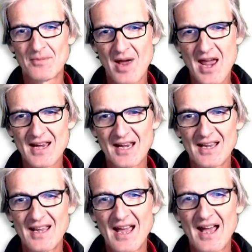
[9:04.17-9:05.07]
make,
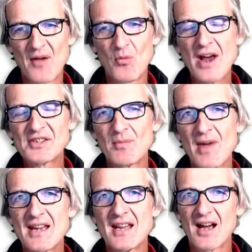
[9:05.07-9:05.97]
and West
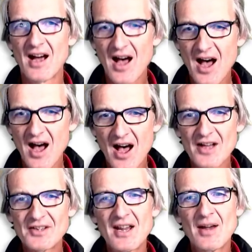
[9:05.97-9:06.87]
made it hard